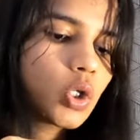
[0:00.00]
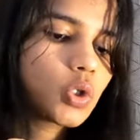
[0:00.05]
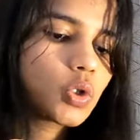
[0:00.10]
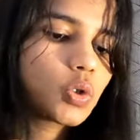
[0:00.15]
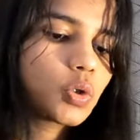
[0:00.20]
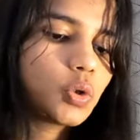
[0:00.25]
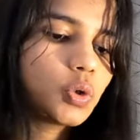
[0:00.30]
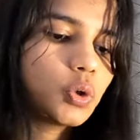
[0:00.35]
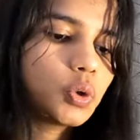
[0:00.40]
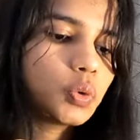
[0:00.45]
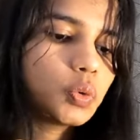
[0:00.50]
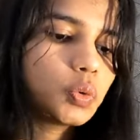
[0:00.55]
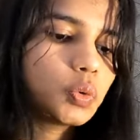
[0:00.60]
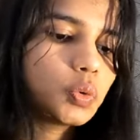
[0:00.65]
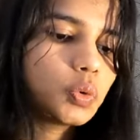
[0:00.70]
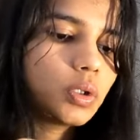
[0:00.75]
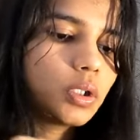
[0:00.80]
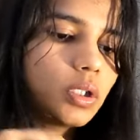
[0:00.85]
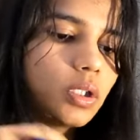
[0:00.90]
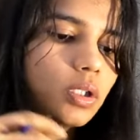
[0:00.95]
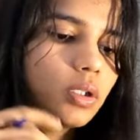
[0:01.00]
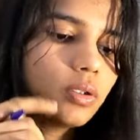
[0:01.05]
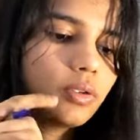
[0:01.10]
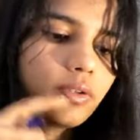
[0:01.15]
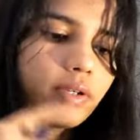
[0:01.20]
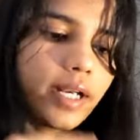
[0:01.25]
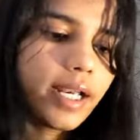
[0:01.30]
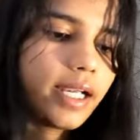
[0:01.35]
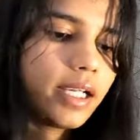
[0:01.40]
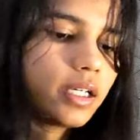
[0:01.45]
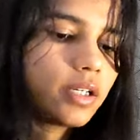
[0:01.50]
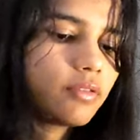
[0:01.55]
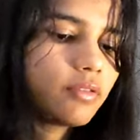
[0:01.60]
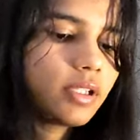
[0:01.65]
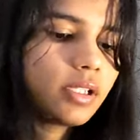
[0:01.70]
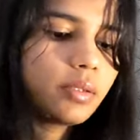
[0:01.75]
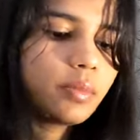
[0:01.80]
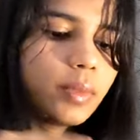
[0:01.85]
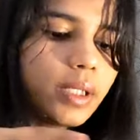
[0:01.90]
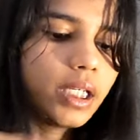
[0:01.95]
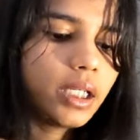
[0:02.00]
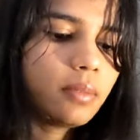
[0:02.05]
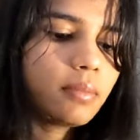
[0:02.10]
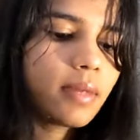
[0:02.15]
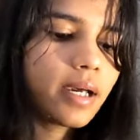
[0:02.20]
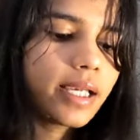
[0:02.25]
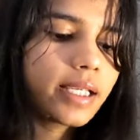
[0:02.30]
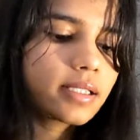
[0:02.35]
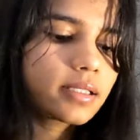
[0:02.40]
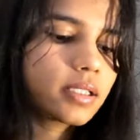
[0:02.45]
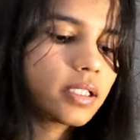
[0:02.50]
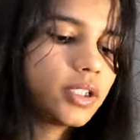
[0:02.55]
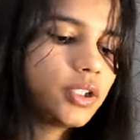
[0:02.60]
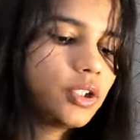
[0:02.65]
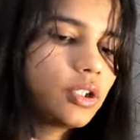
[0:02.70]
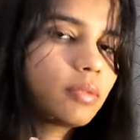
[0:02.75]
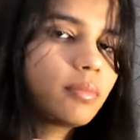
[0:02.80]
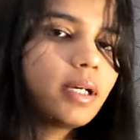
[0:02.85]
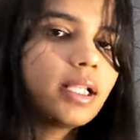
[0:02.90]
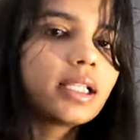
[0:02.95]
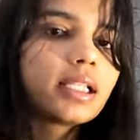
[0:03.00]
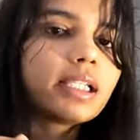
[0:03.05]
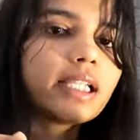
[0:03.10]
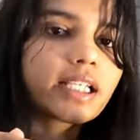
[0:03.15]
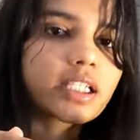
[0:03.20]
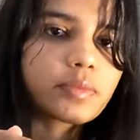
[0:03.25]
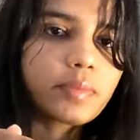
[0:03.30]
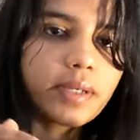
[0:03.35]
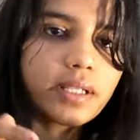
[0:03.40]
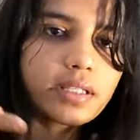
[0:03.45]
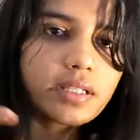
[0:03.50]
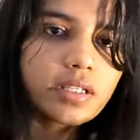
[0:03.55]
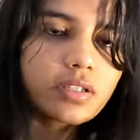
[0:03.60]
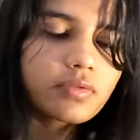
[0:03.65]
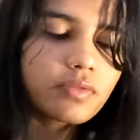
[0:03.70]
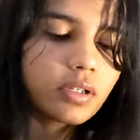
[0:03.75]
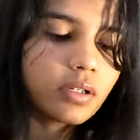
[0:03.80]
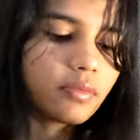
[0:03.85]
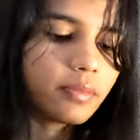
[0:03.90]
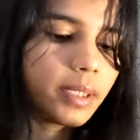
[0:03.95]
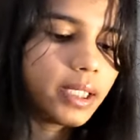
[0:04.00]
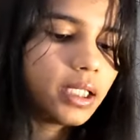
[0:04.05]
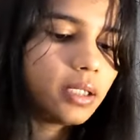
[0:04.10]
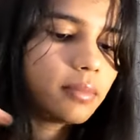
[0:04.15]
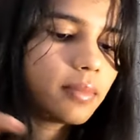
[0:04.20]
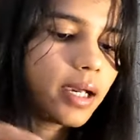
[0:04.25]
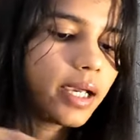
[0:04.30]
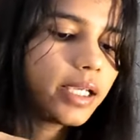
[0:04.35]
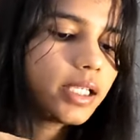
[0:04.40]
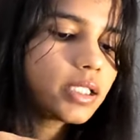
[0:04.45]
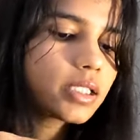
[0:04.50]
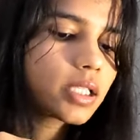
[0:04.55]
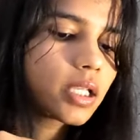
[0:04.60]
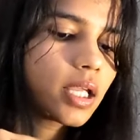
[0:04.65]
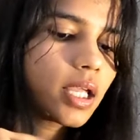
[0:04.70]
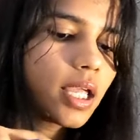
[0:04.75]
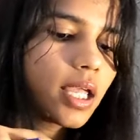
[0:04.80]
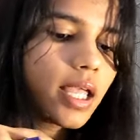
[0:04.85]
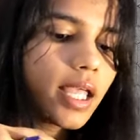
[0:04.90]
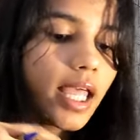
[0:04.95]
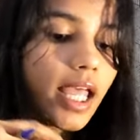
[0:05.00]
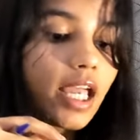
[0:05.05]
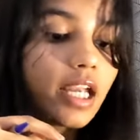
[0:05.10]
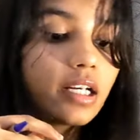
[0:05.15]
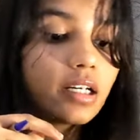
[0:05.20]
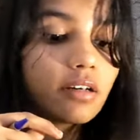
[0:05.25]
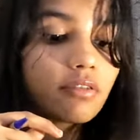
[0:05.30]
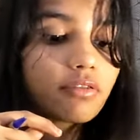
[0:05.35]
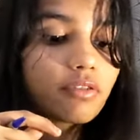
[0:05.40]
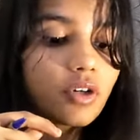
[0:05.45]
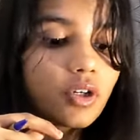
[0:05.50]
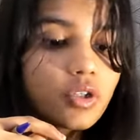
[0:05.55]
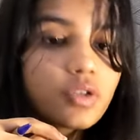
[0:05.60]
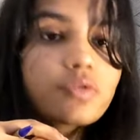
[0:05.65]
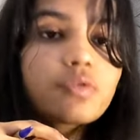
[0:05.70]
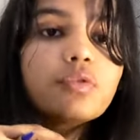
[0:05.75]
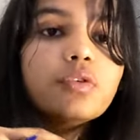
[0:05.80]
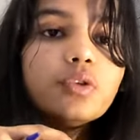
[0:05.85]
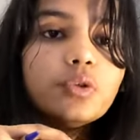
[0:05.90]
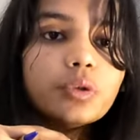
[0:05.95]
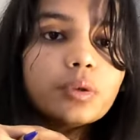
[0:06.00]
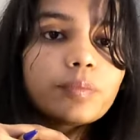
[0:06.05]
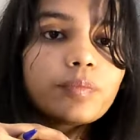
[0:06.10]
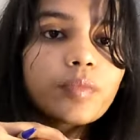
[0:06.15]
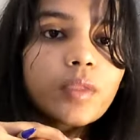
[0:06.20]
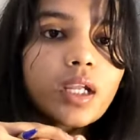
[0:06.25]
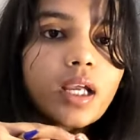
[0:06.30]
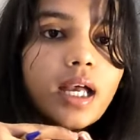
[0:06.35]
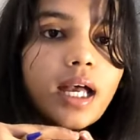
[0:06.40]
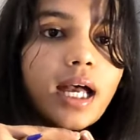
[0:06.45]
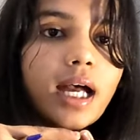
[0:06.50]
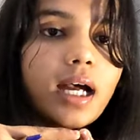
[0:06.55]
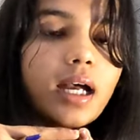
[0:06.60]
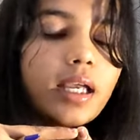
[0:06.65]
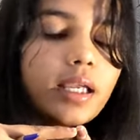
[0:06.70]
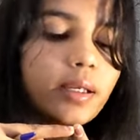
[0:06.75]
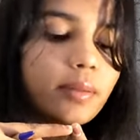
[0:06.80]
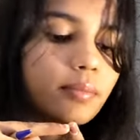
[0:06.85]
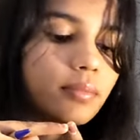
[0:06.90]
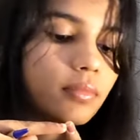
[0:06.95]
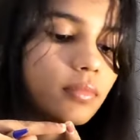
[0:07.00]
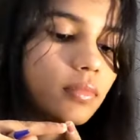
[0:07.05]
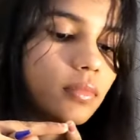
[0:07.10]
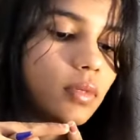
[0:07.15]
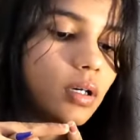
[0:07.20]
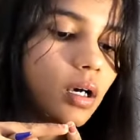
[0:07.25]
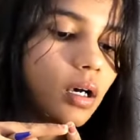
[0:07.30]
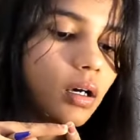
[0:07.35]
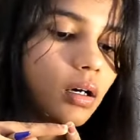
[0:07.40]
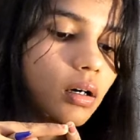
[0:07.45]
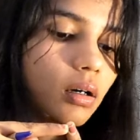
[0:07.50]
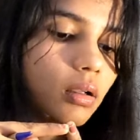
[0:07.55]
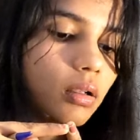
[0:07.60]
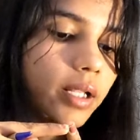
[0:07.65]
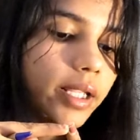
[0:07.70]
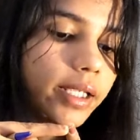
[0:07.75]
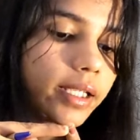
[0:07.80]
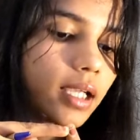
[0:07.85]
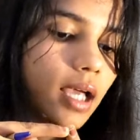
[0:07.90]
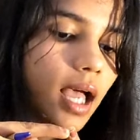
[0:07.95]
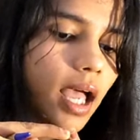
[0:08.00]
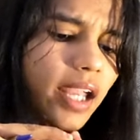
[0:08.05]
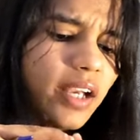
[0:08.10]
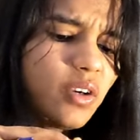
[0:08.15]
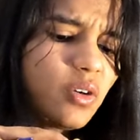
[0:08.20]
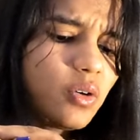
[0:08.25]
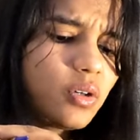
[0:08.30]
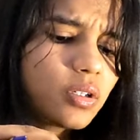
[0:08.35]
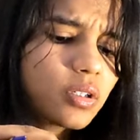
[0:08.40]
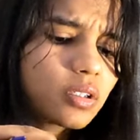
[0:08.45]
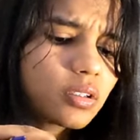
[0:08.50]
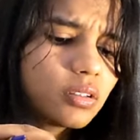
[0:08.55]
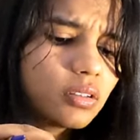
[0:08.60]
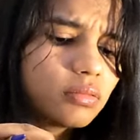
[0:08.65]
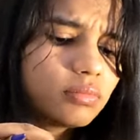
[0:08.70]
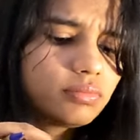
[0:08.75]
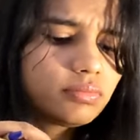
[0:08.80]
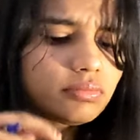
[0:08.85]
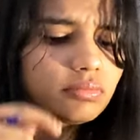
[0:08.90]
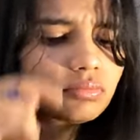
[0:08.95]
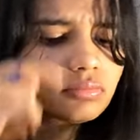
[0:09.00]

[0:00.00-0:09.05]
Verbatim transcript: so uh, rent will minimize then your monthly expenses will minimize and of course food i am uh, like i don't uh,